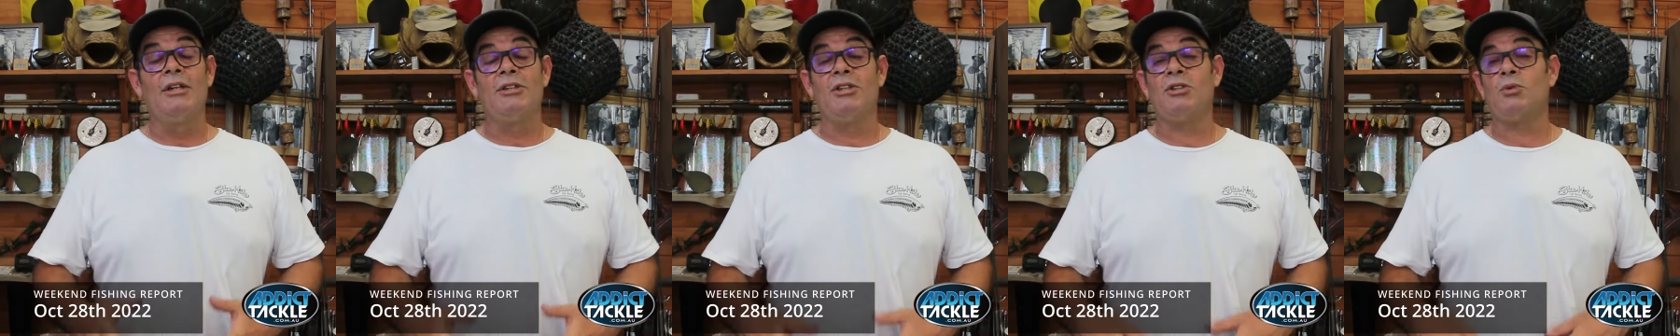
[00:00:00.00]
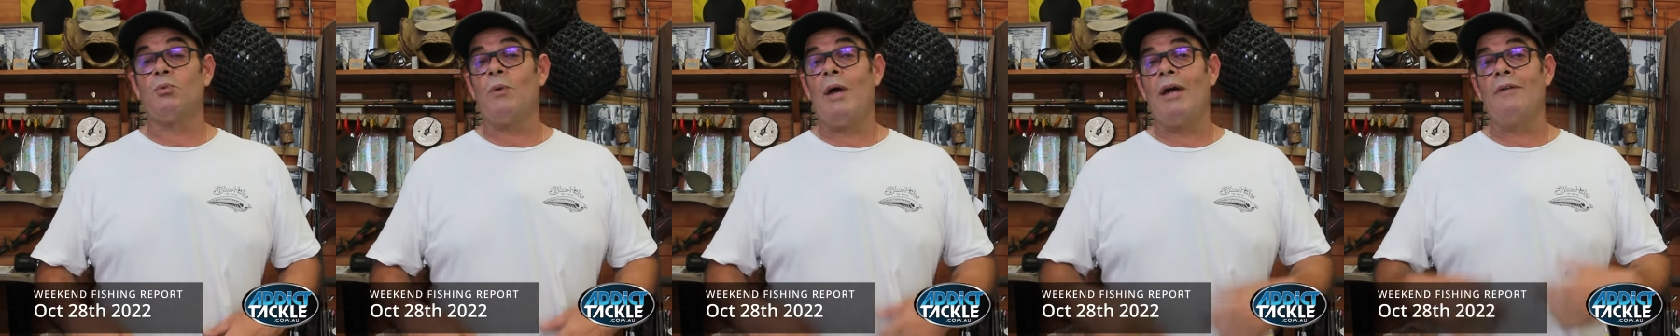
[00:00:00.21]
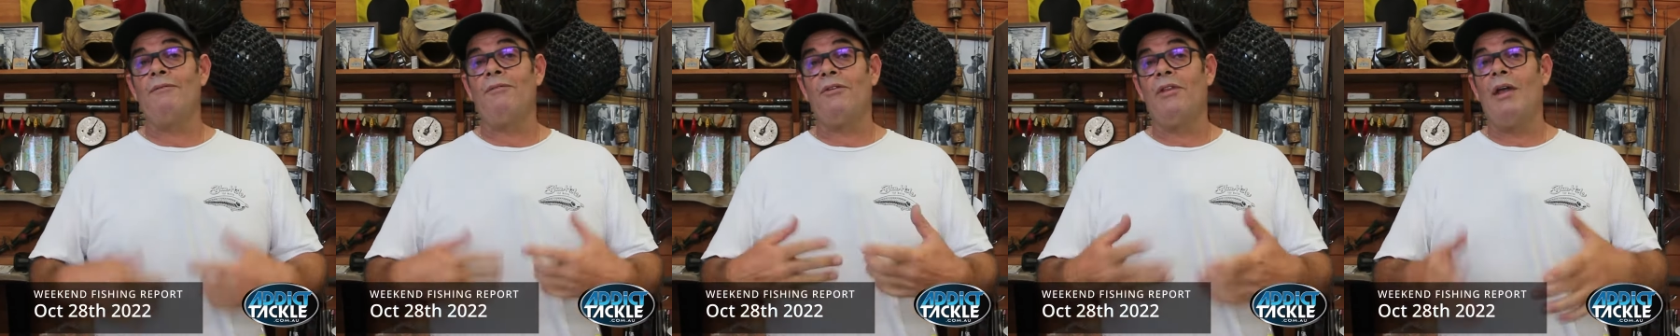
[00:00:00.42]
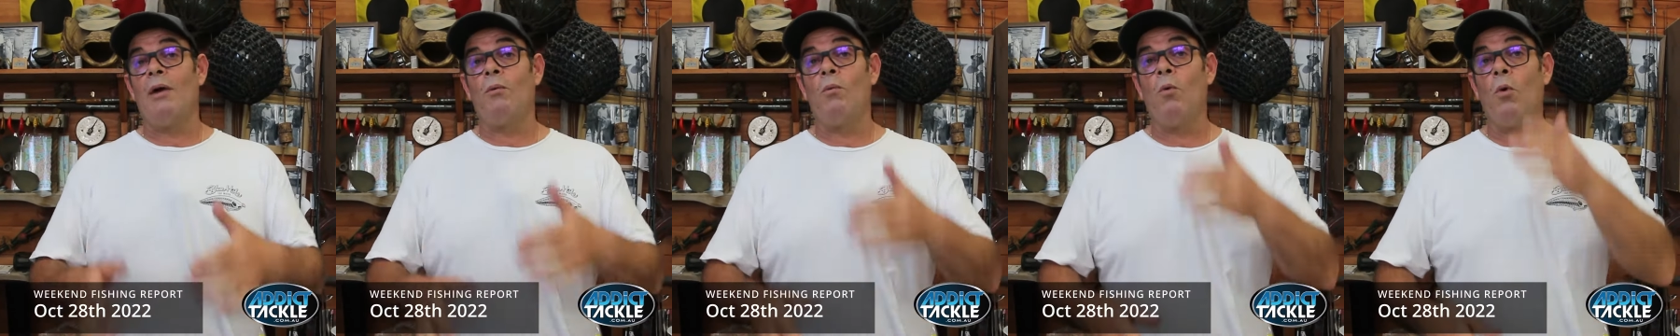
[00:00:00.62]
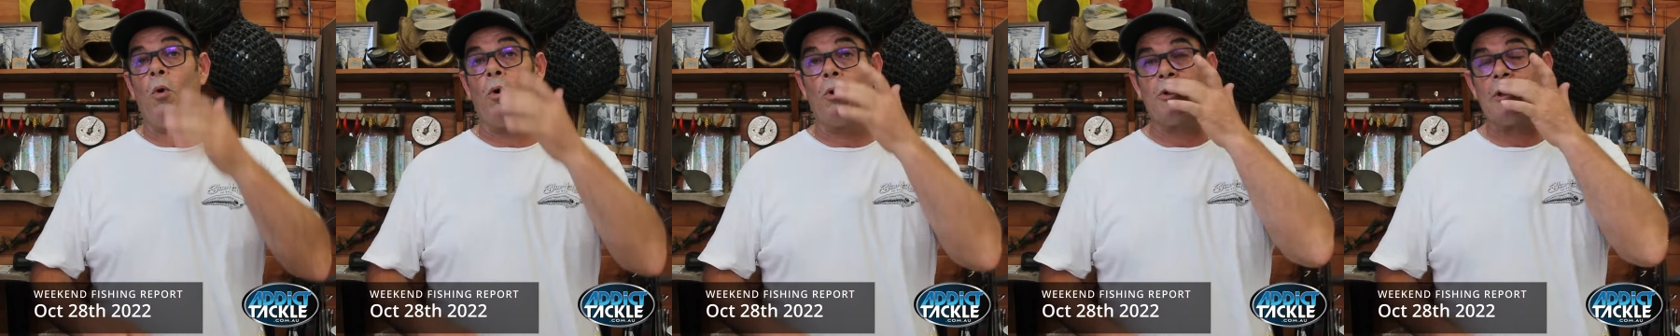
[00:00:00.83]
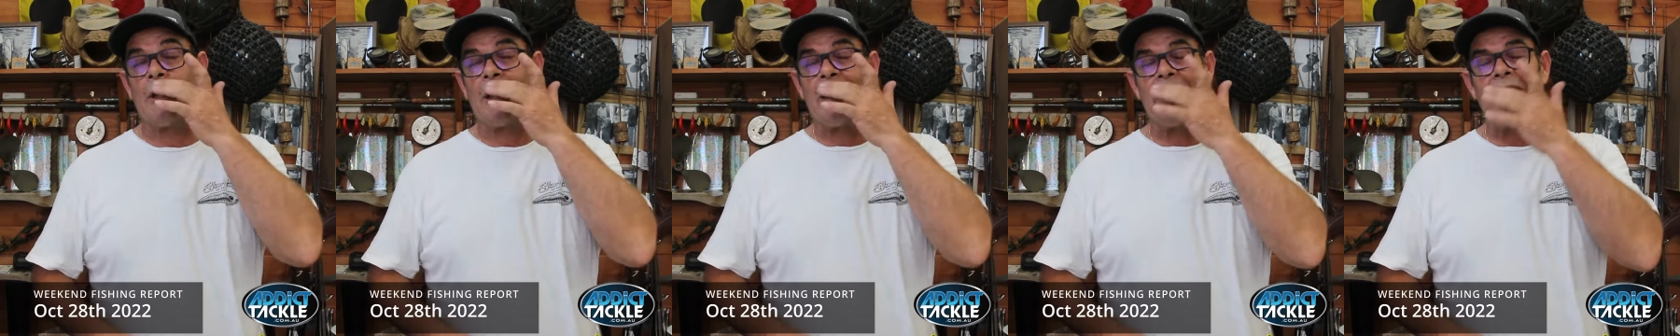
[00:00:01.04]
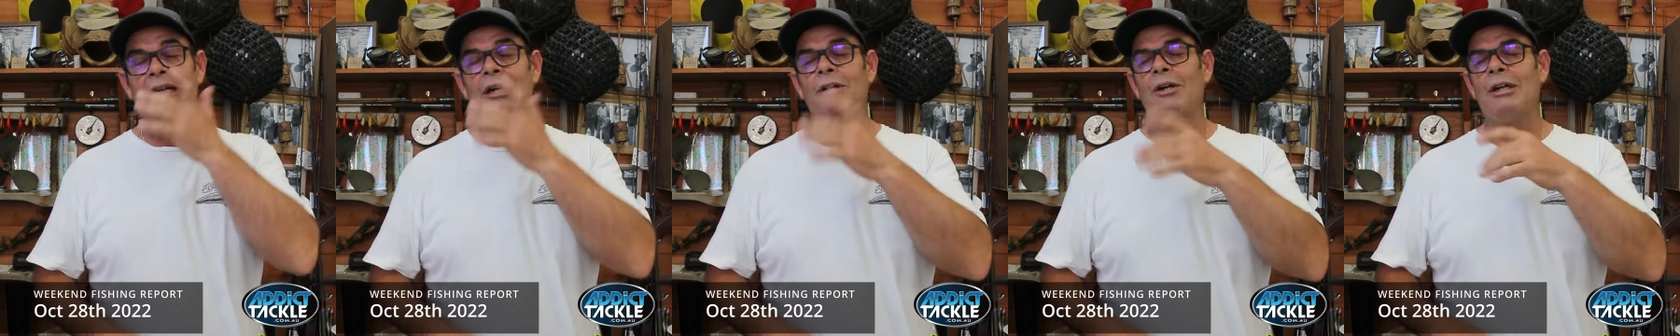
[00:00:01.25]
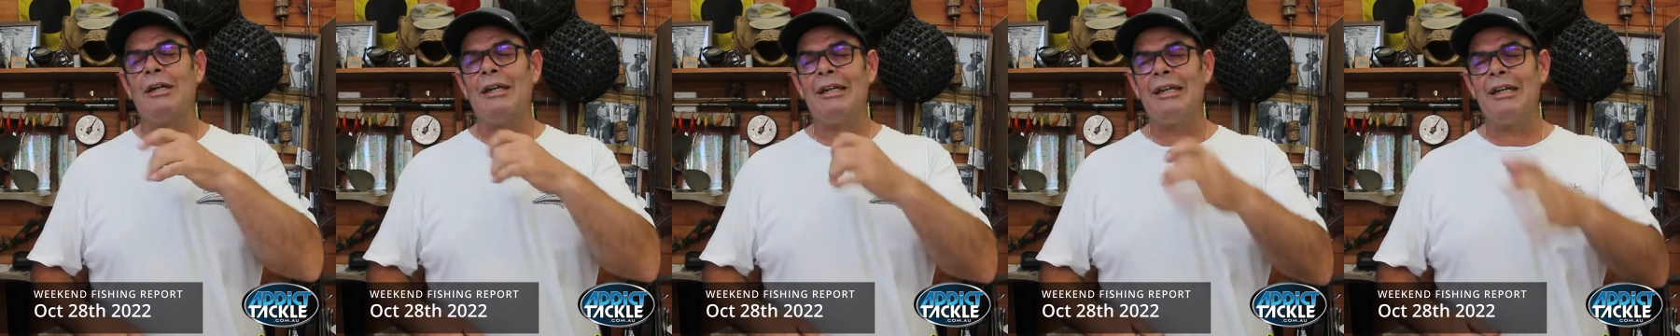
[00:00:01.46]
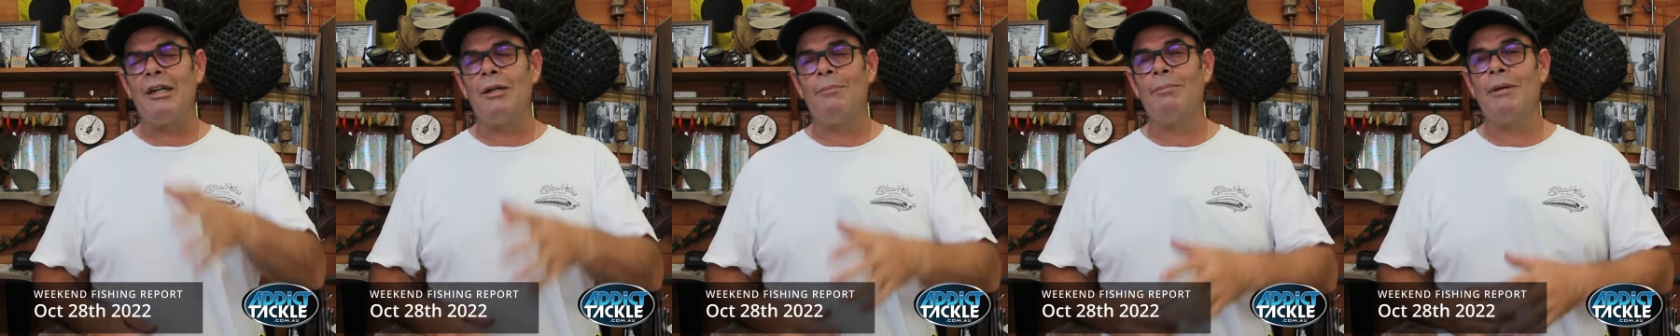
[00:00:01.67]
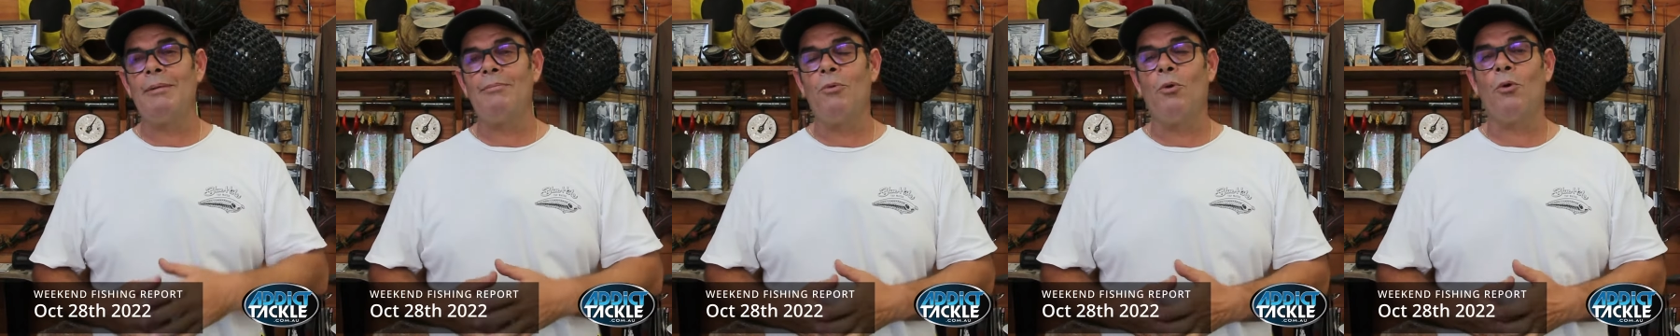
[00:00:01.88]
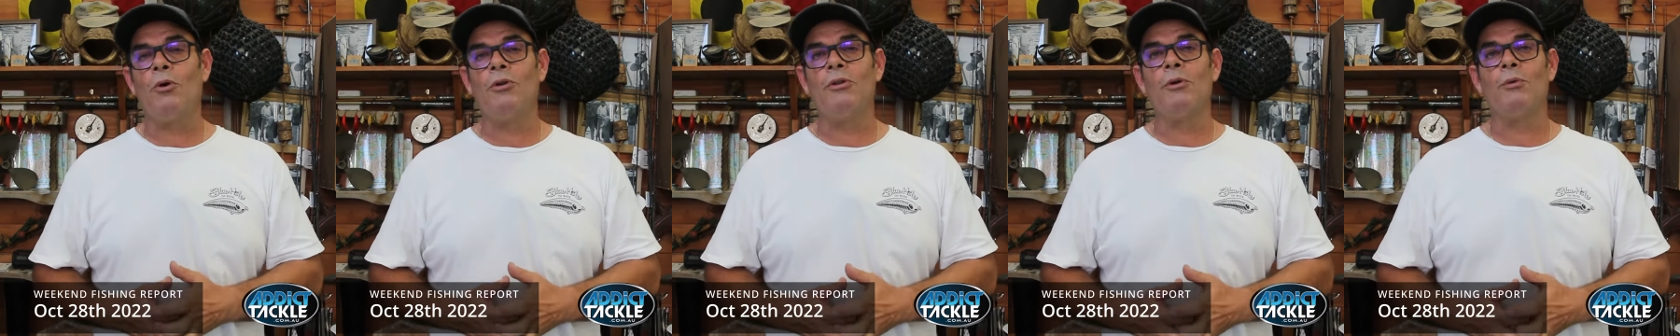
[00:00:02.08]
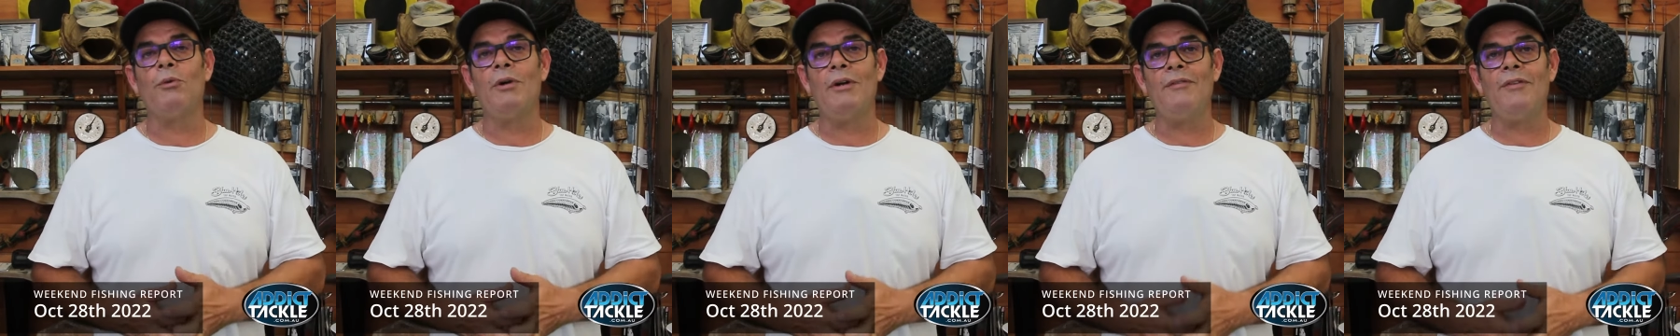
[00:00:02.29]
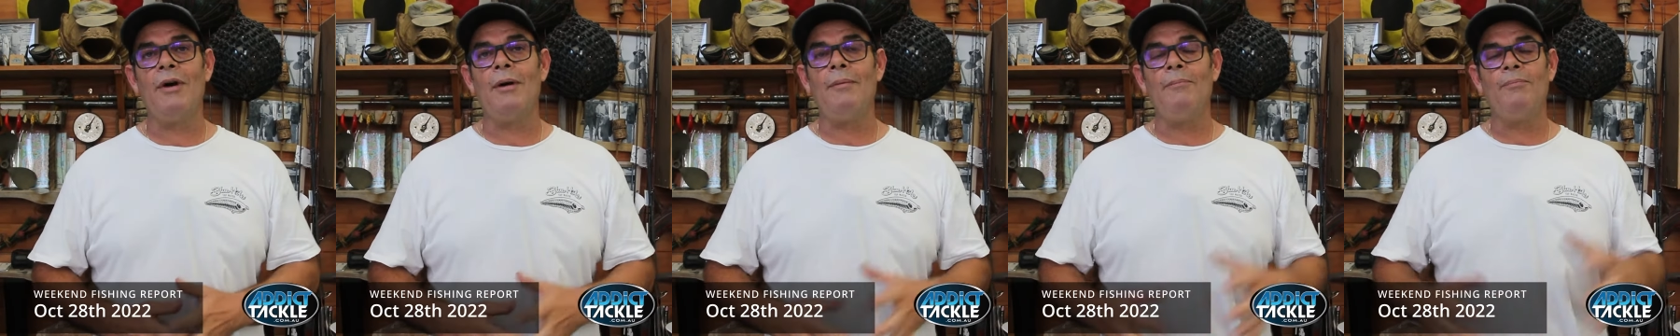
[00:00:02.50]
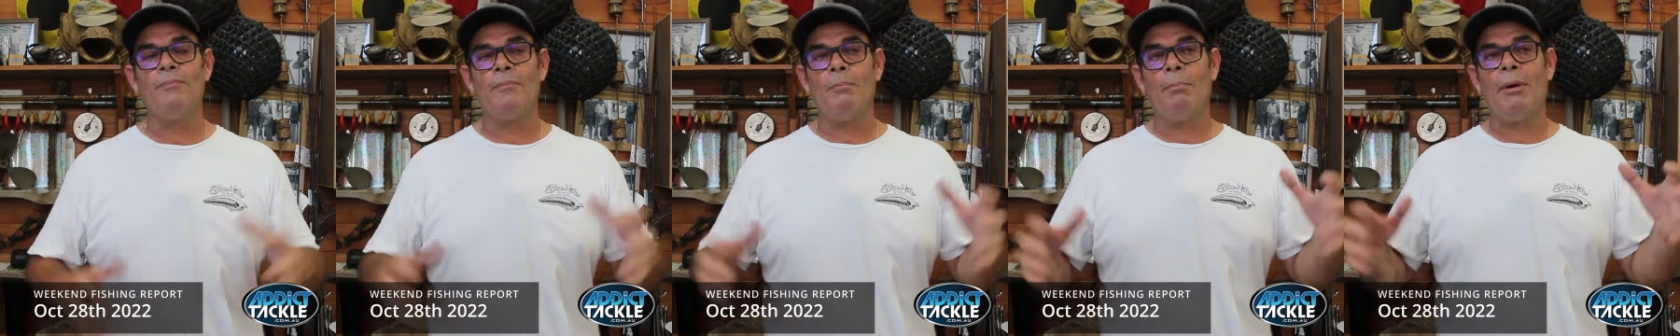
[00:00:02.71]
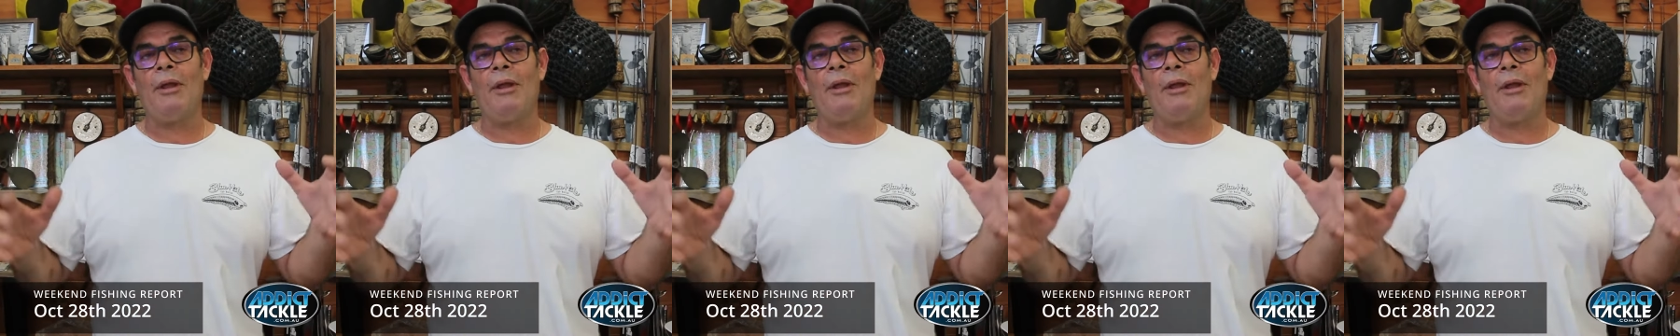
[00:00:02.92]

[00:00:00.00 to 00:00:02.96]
Just waiting for that water to clear a little bit more in the river,